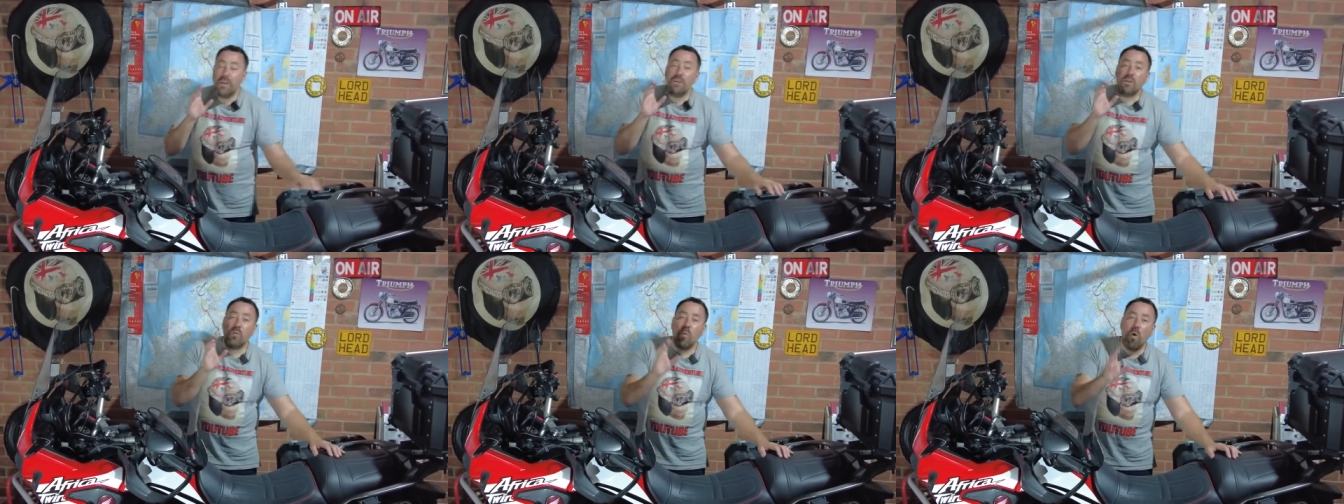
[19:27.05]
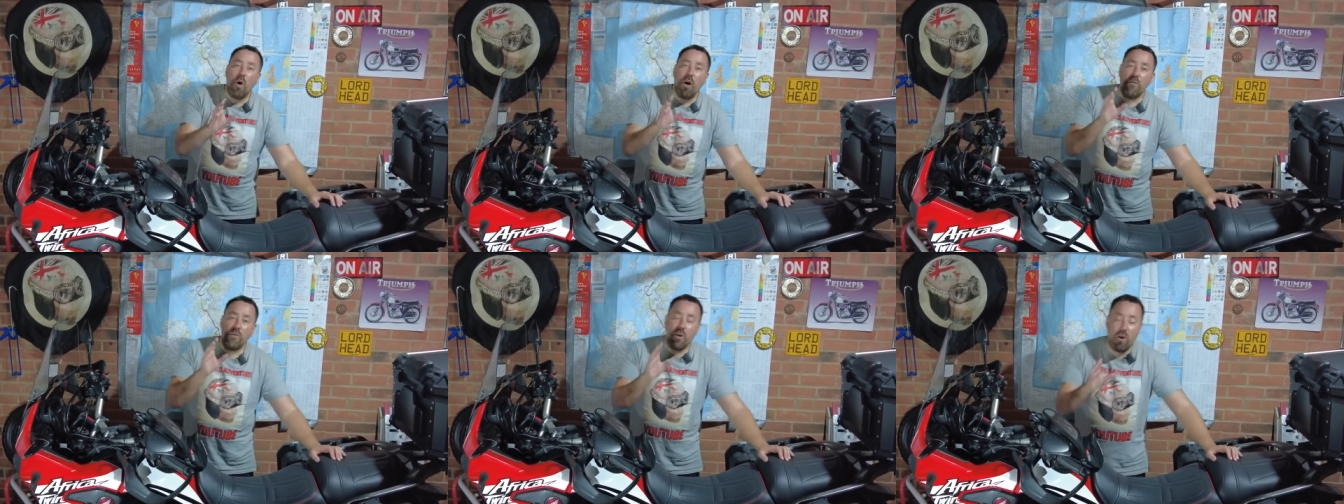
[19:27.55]
So what
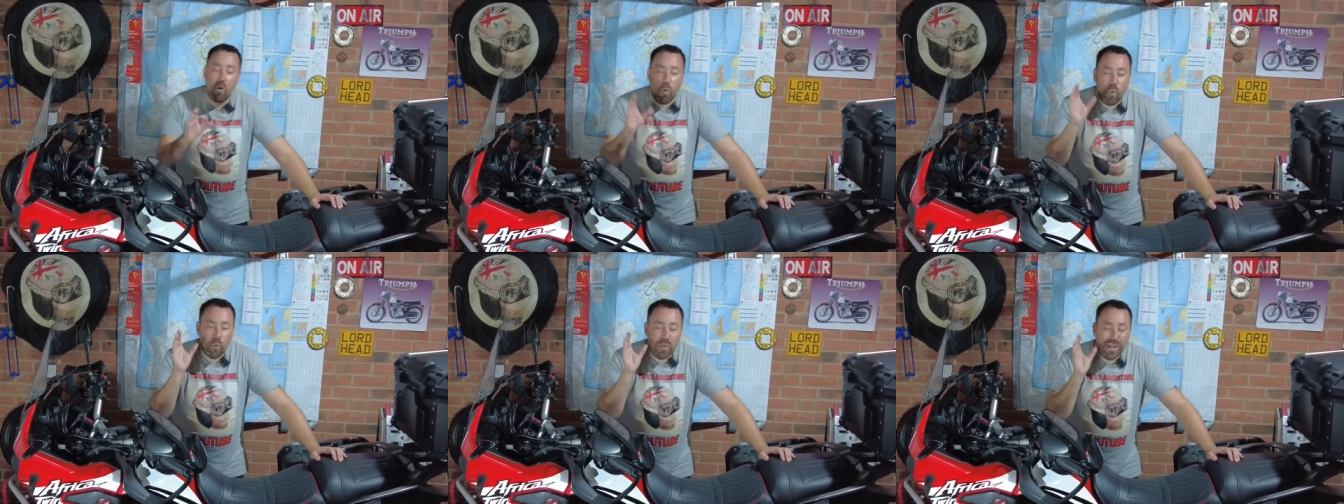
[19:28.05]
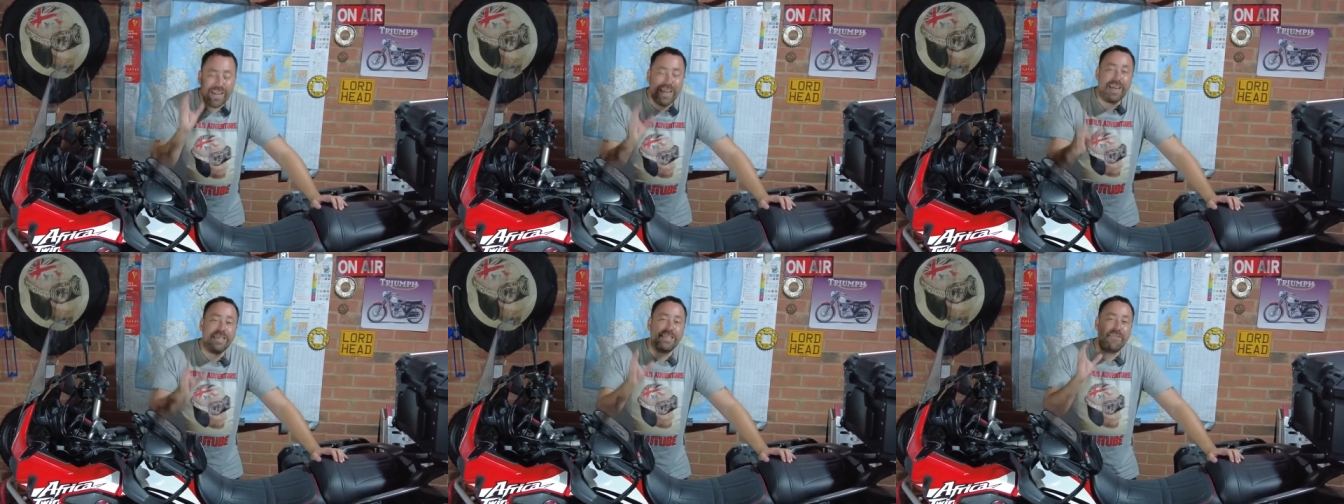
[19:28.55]
I've got all the
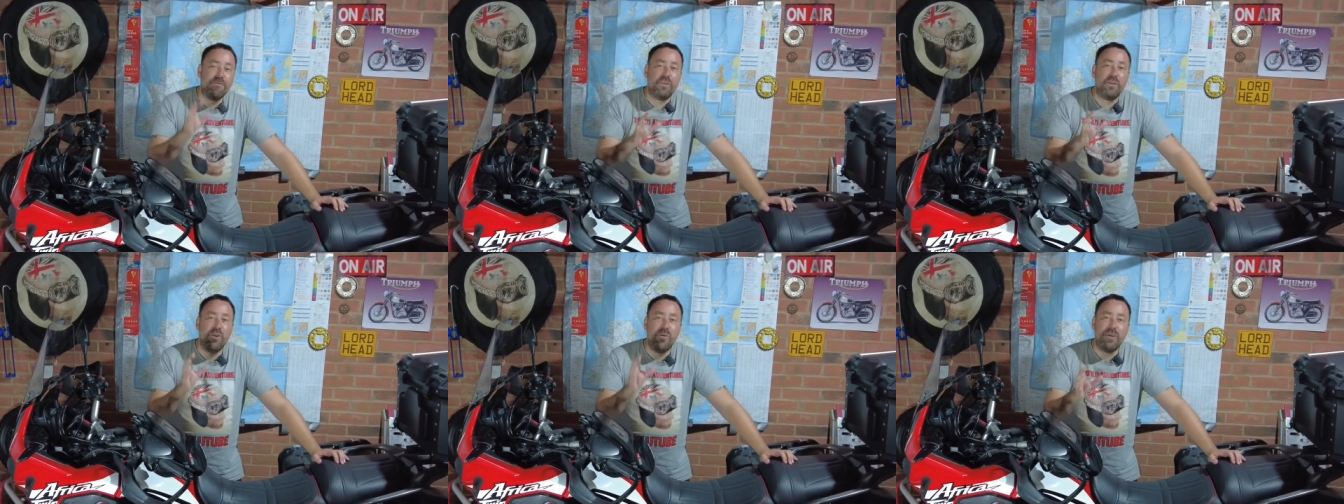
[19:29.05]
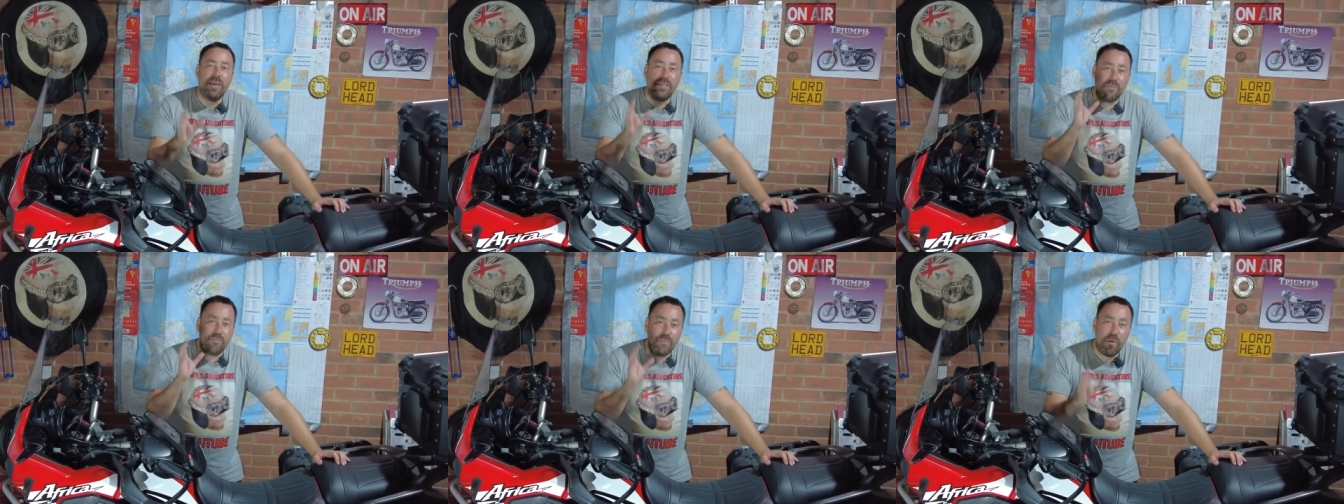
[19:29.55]
links and everything that you need
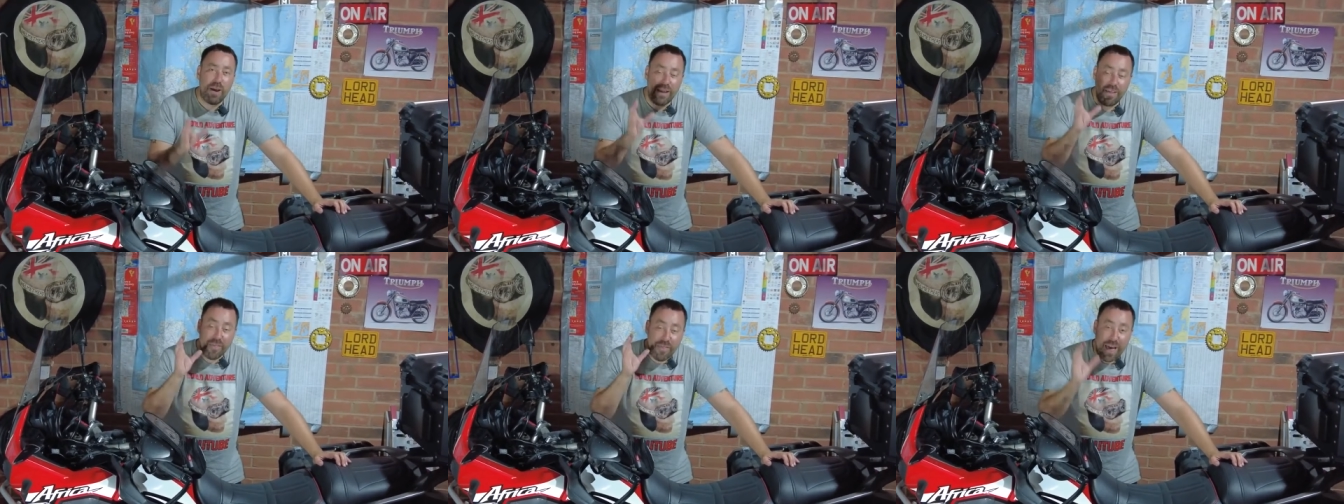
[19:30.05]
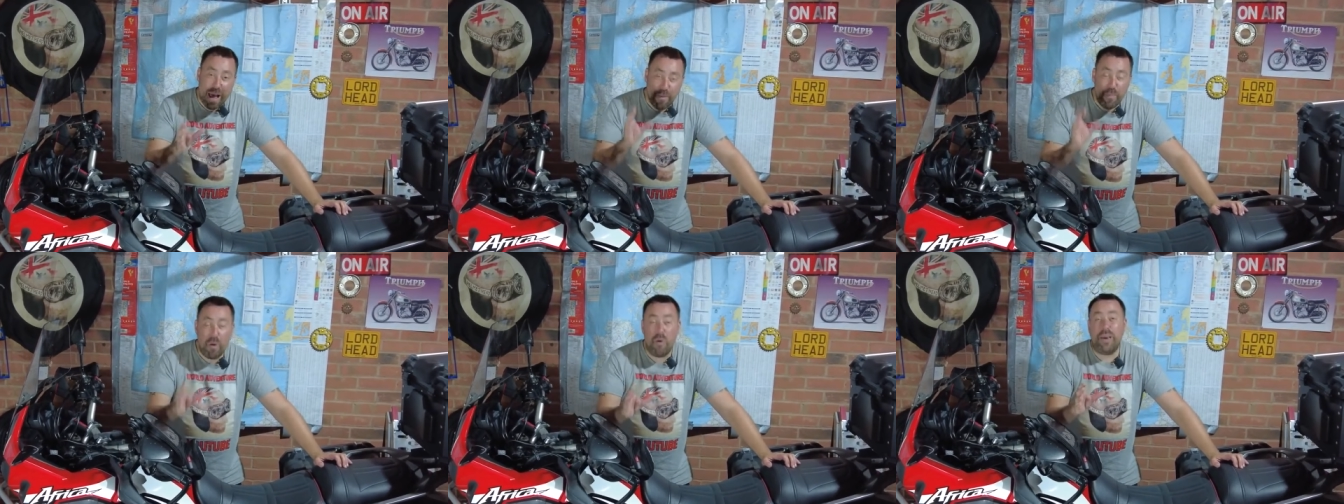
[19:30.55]
to buy
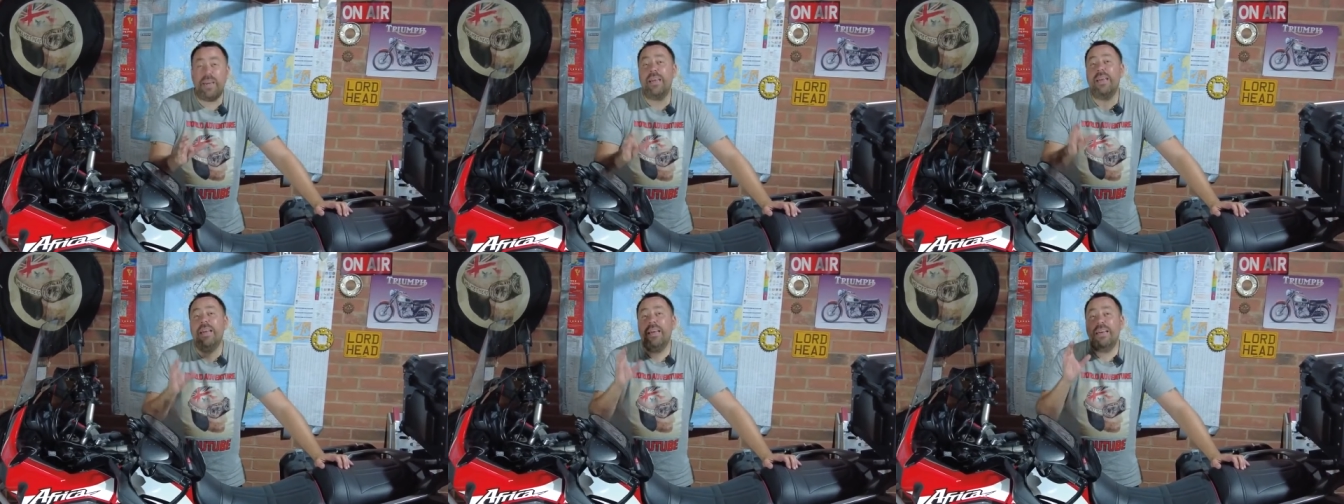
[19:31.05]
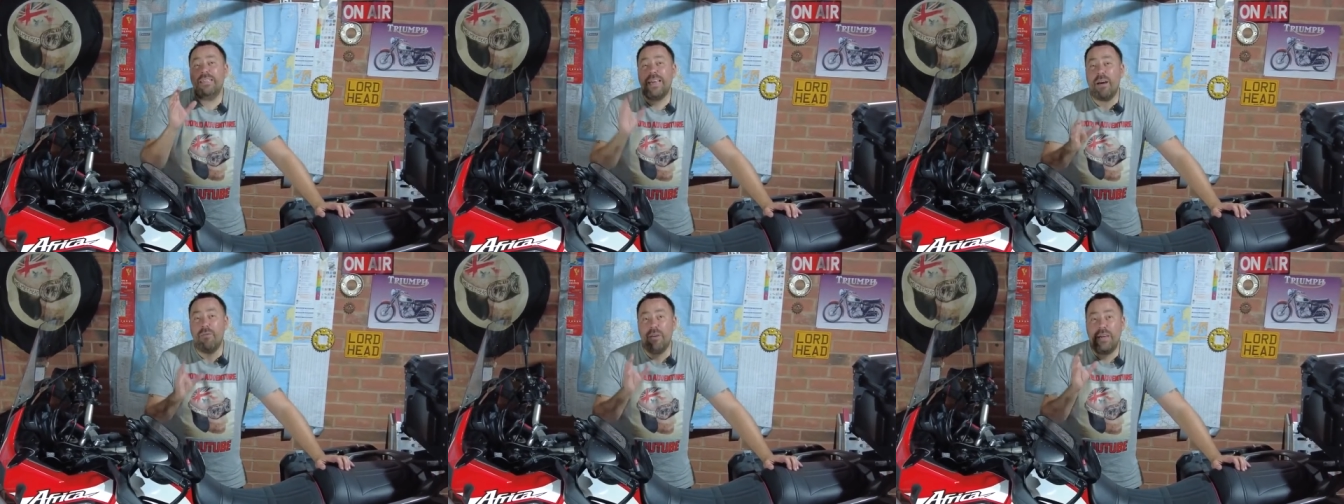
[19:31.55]
that bike
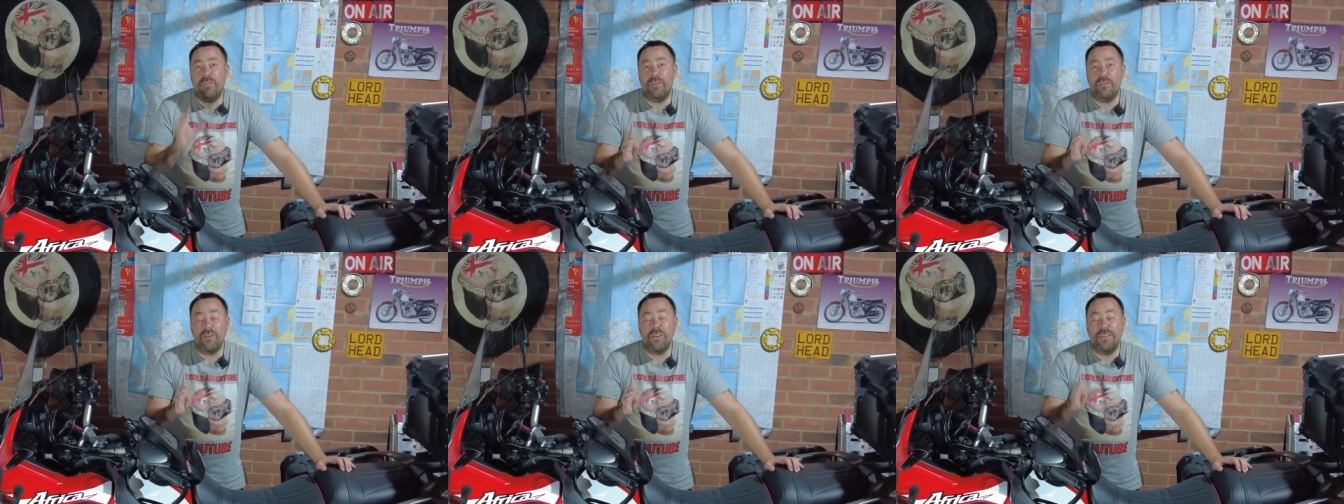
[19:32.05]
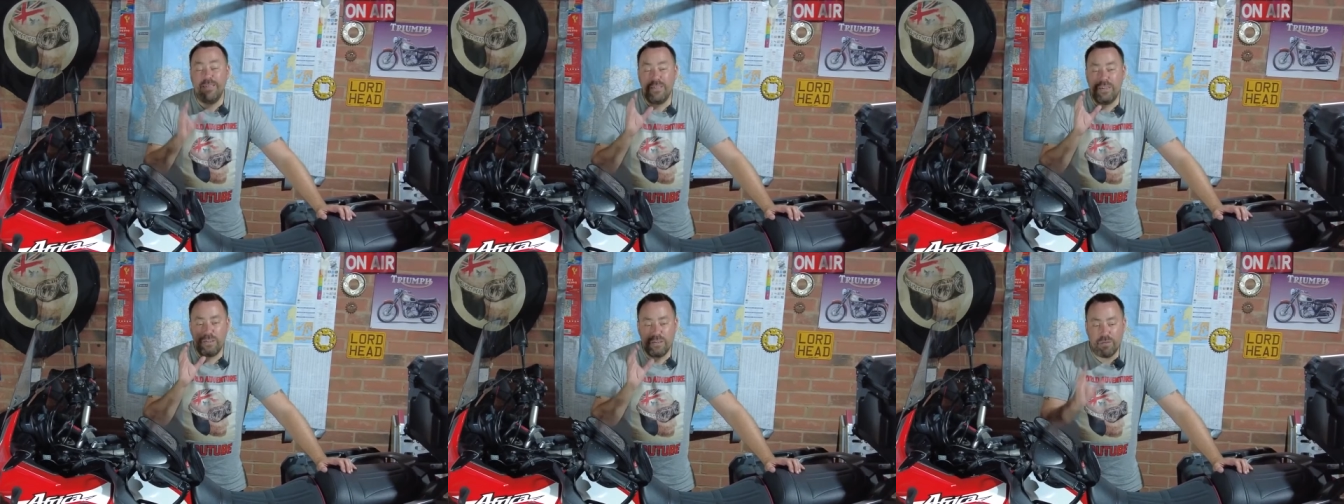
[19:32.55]
down in
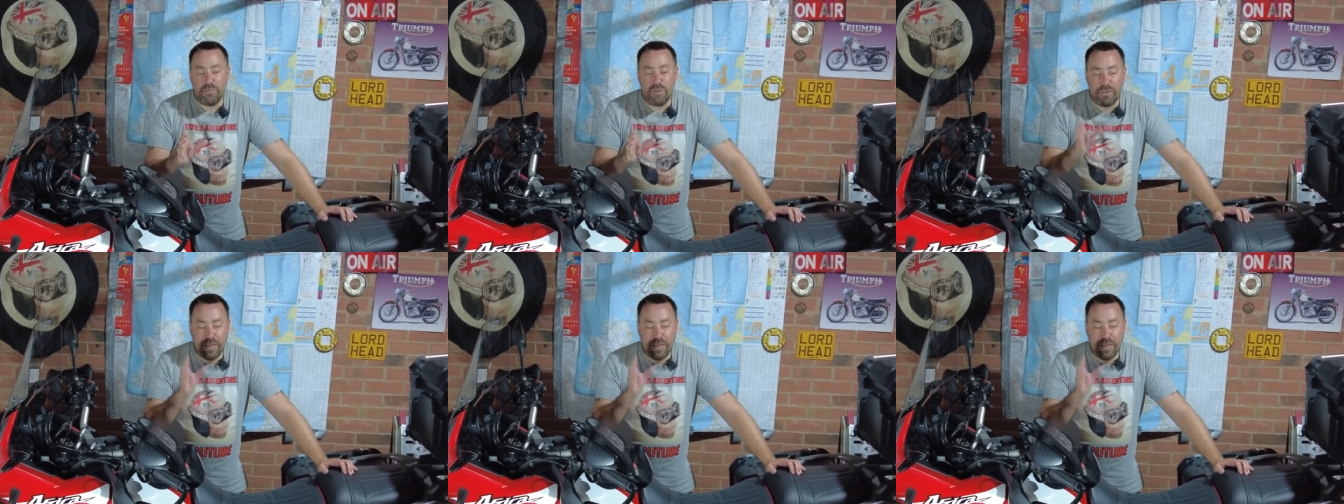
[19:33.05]
the description.